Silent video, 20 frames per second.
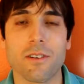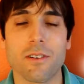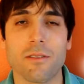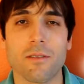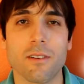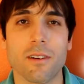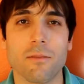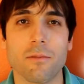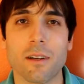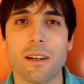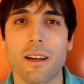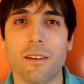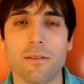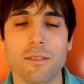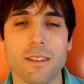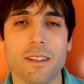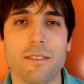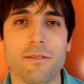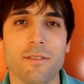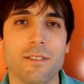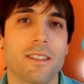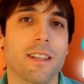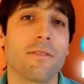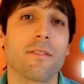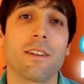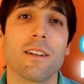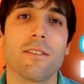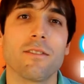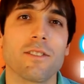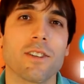I'd
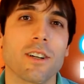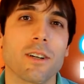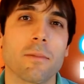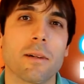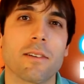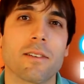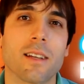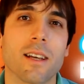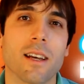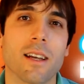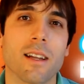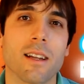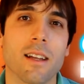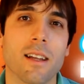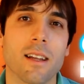definitely love to talk about that.